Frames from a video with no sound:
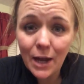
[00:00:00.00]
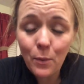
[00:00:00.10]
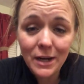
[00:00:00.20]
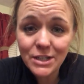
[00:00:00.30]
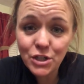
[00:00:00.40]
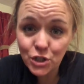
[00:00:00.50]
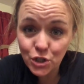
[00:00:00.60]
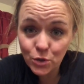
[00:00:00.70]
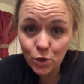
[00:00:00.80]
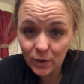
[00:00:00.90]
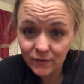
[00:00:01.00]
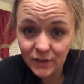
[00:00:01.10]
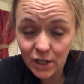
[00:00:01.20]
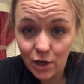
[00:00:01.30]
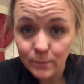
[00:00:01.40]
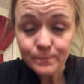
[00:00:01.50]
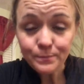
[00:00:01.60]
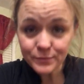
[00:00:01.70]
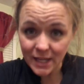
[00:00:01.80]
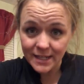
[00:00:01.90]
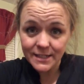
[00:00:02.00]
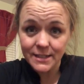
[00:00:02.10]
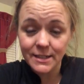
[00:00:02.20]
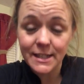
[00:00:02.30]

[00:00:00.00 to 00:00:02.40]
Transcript: I wanted to just shoot a quick video and